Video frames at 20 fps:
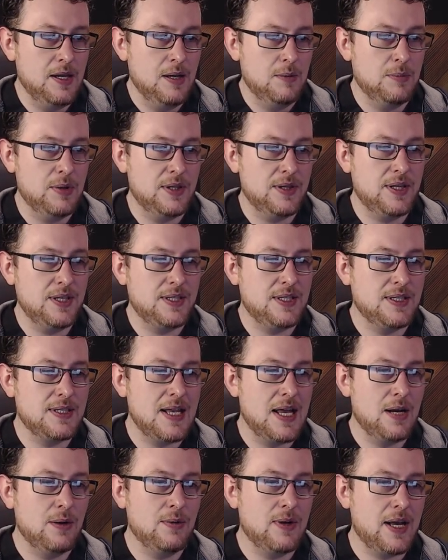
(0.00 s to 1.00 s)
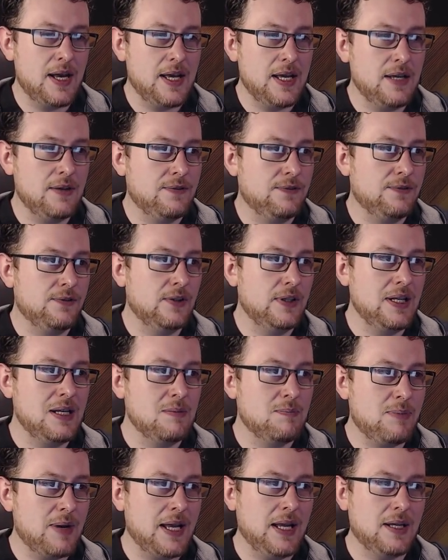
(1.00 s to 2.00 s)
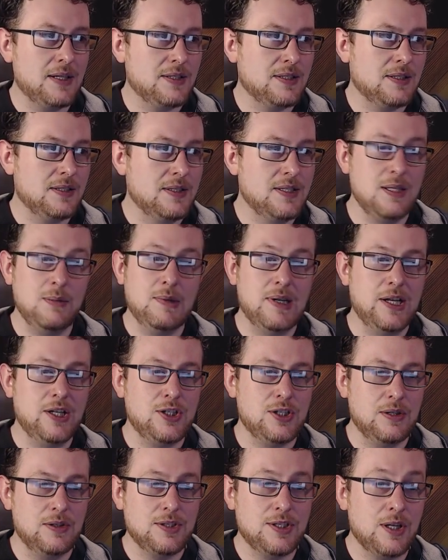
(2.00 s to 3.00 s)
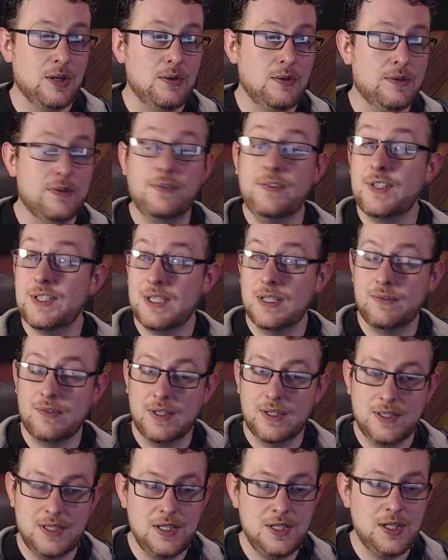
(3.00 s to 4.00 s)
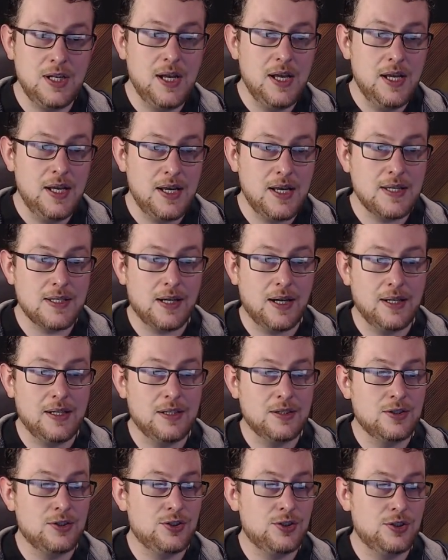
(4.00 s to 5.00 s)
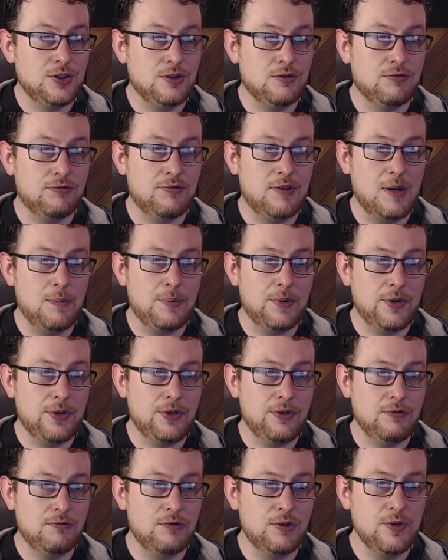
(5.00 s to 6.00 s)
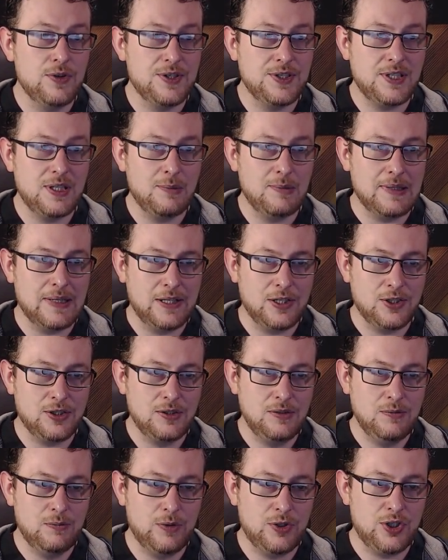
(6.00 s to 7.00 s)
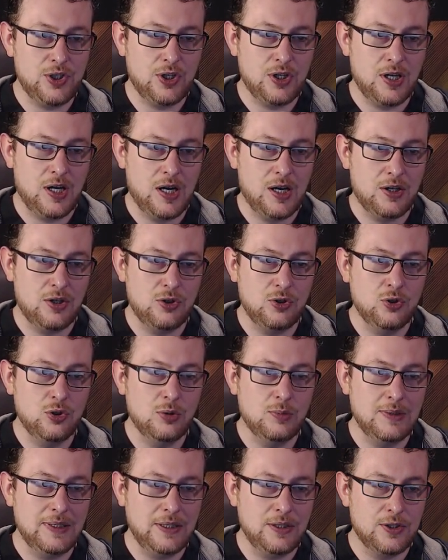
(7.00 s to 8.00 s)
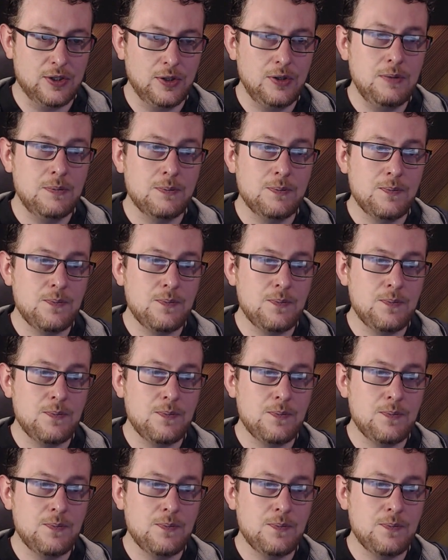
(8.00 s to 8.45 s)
But this is now a fully baked simulation. So the first advantage is I can scrub through the simulation, which you can't normally do.